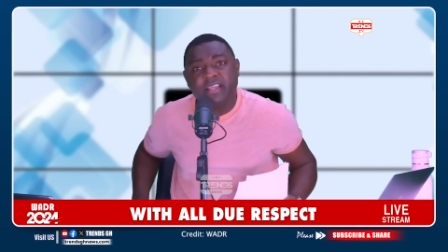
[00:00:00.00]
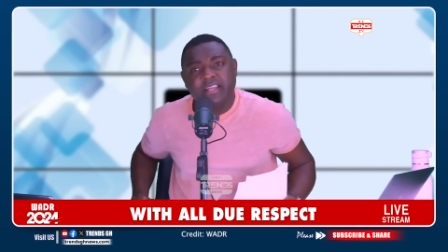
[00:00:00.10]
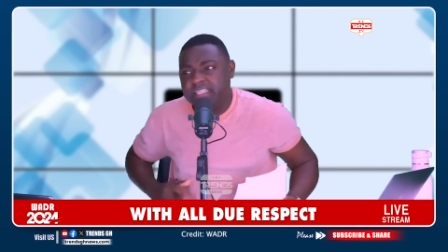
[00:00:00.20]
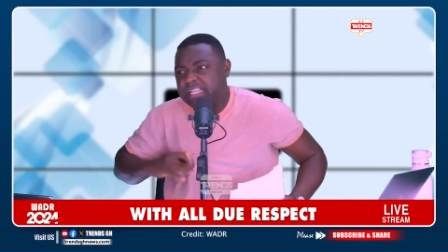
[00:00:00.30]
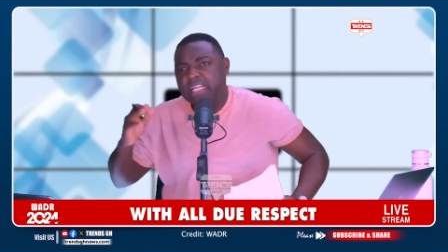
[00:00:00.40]

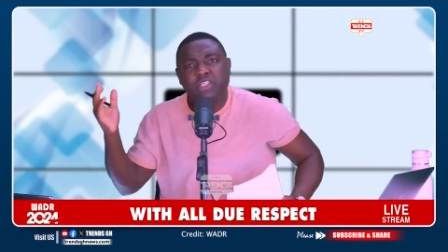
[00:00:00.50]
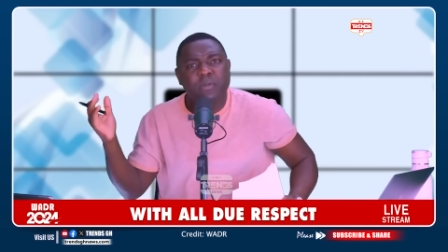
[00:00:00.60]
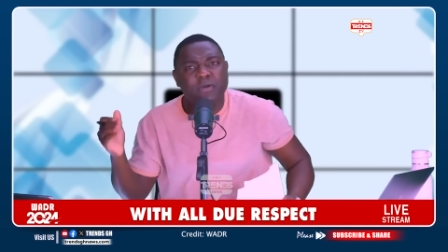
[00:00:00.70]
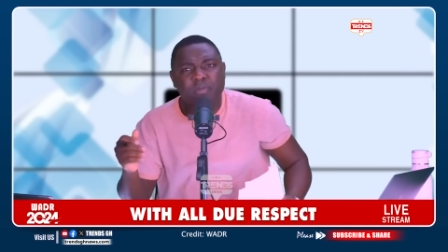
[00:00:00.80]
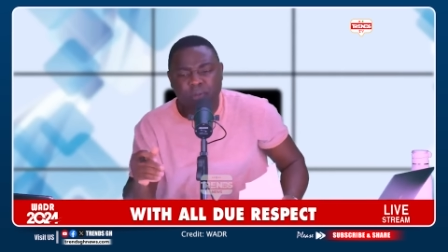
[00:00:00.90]
This guy is not
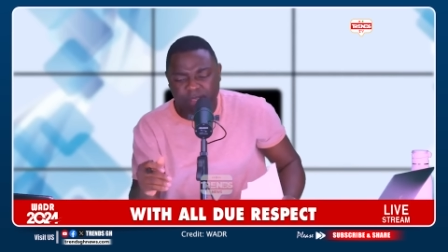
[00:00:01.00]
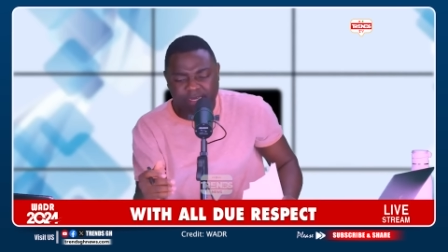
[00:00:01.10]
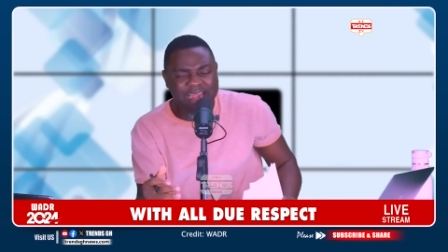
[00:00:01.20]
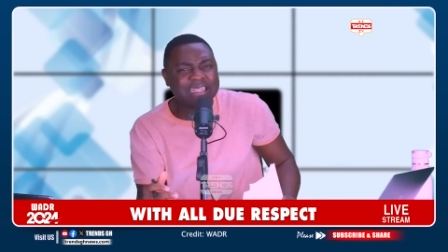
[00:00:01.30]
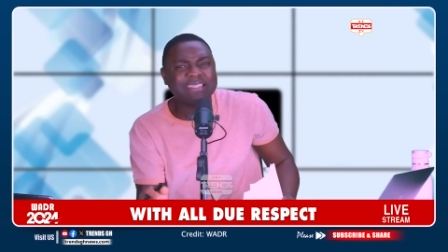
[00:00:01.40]
supposed to be being
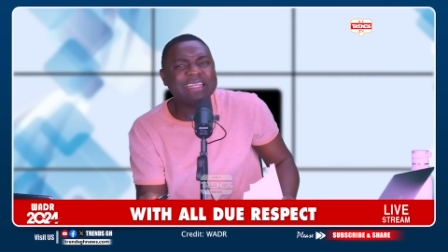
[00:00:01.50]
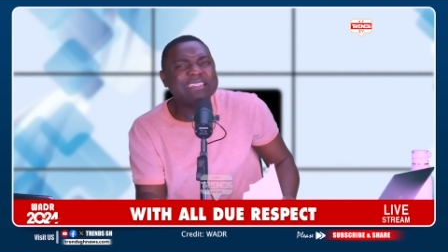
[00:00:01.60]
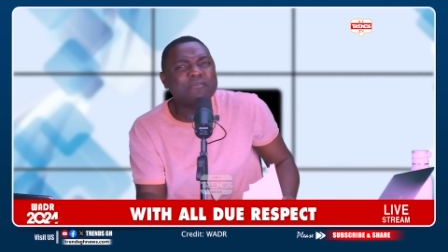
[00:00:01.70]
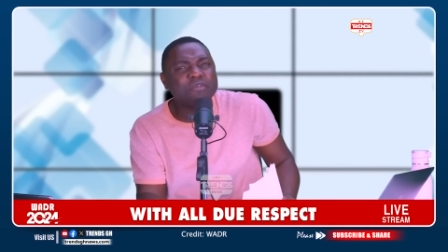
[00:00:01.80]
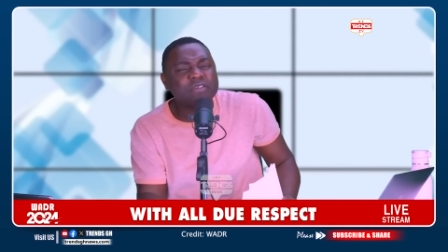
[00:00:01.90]
granting
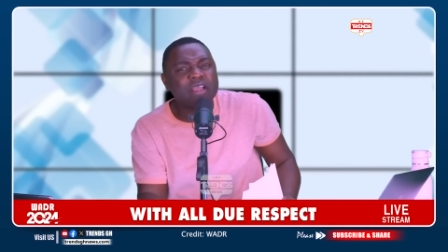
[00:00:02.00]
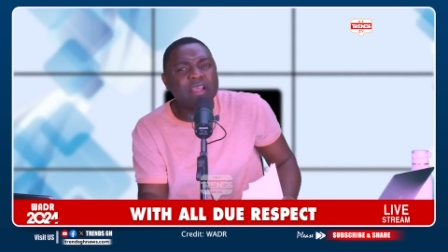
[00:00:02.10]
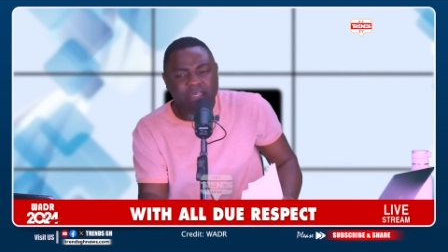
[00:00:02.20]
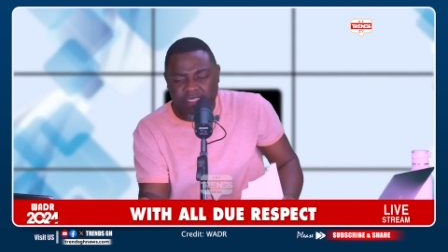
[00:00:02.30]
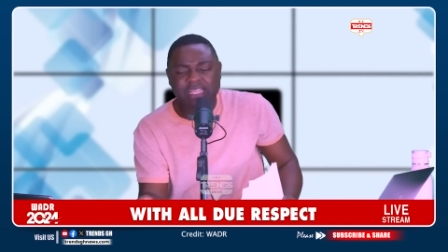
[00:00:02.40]
interviews.
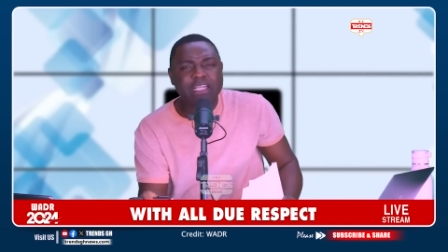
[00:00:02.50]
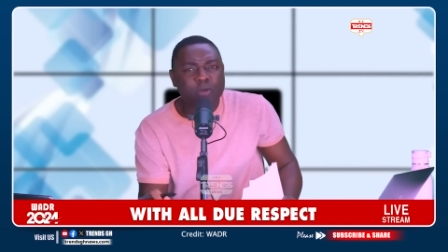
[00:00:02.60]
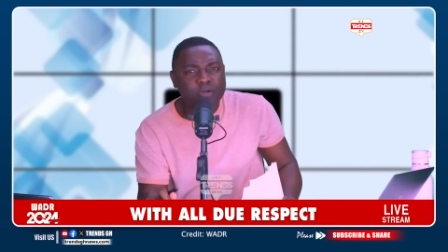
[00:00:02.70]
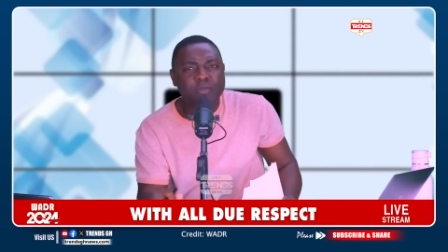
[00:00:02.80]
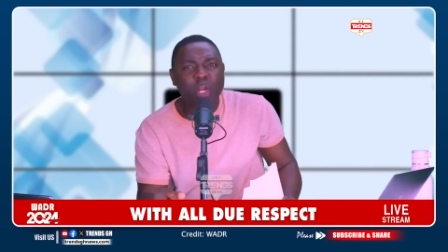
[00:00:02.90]
This guy is
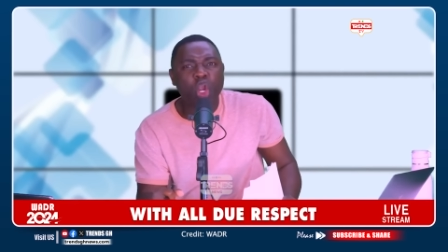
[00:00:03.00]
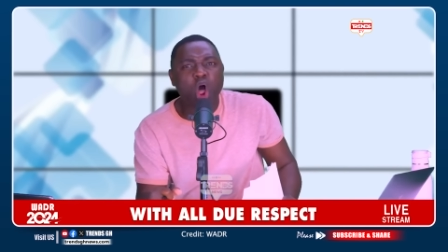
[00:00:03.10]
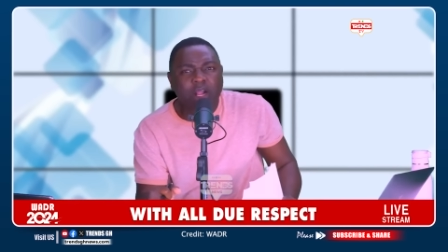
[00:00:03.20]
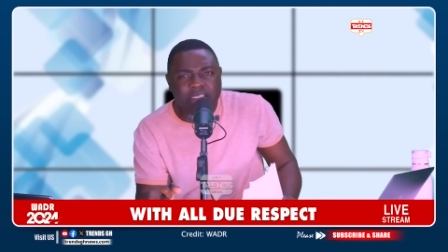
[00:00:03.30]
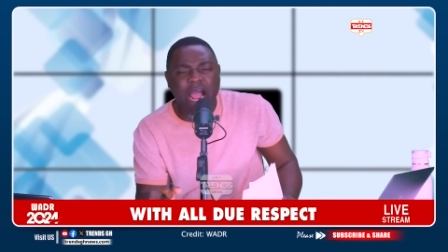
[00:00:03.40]
supposed to be
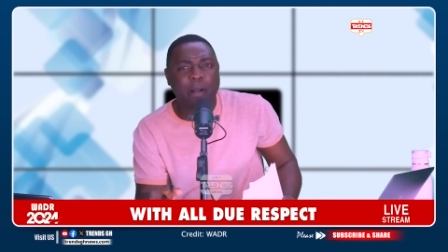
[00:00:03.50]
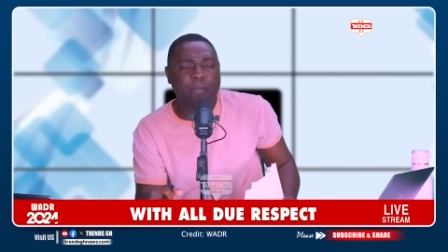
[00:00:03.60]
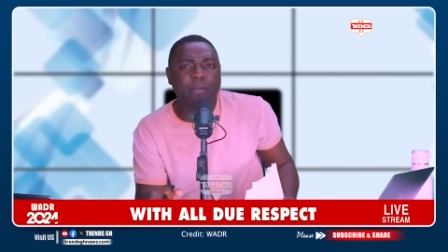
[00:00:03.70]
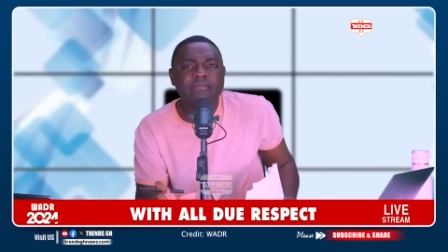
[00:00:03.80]
locked up.